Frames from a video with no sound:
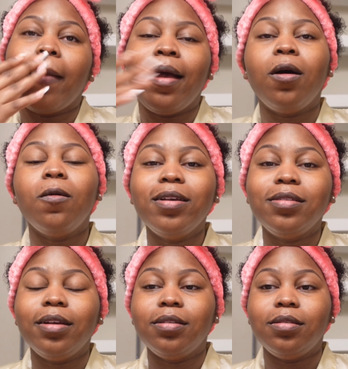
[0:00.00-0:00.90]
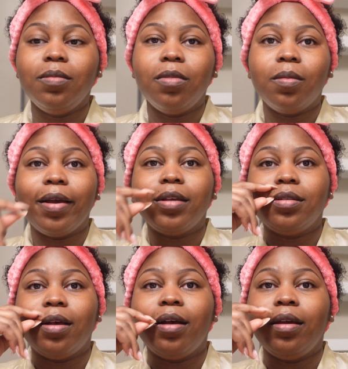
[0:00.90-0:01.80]
I always like to sleep on my
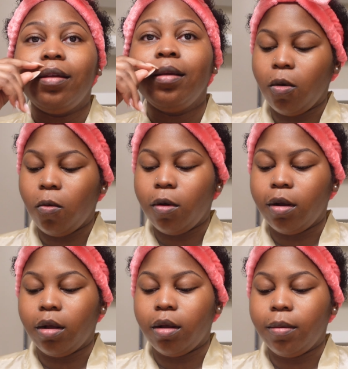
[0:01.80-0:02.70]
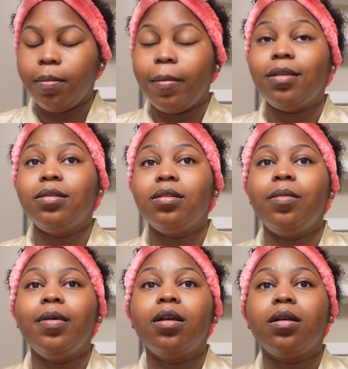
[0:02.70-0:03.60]
side or my
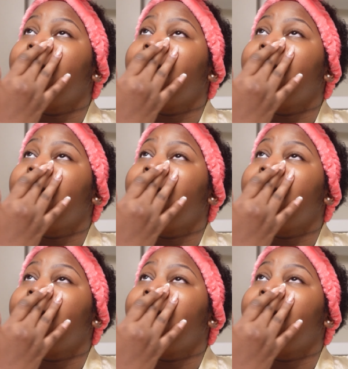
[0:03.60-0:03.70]
stomach,